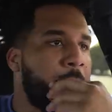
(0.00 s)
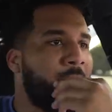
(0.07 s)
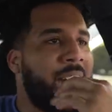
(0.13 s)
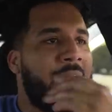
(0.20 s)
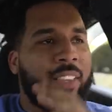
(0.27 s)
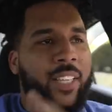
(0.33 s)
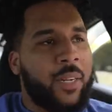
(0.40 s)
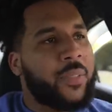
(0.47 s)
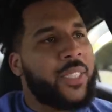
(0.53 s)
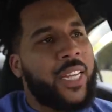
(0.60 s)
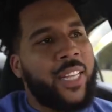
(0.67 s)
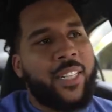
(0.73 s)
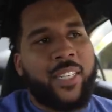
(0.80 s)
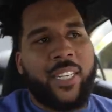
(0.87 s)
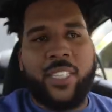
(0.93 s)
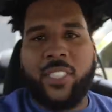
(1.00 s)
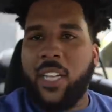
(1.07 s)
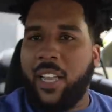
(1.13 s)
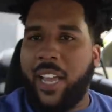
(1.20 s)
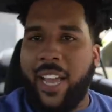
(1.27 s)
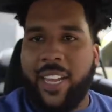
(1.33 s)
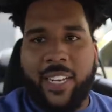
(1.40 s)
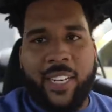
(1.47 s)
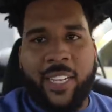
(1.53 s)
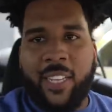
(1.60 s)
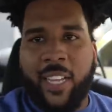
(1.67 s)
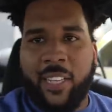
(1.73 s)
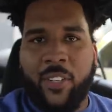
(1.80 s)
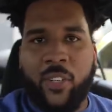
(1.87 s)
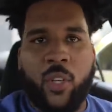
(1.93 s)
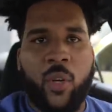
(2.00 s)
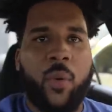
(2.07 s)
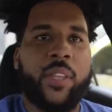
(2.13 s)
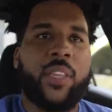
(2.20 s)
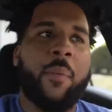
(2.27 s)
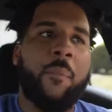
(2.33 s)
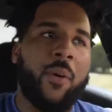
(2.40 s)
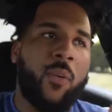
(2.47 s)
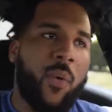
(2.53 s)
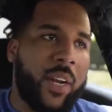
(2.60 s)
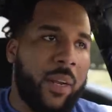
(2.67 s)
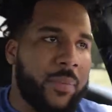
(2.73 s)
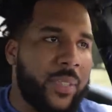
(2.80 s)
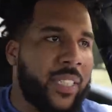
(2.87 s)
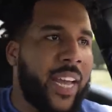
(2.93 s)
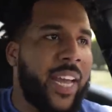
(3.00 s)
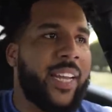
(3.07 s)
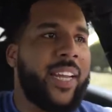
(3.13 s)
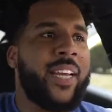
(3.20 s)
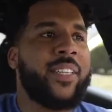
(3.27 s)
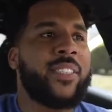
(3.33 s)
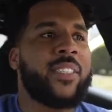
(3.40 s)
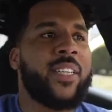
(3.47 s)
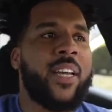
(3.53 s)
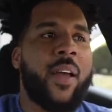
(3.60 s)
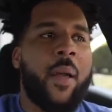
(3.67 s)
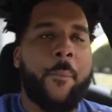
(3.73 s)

Not that I'm saying the detail had anything to do with it, but what I'm saying is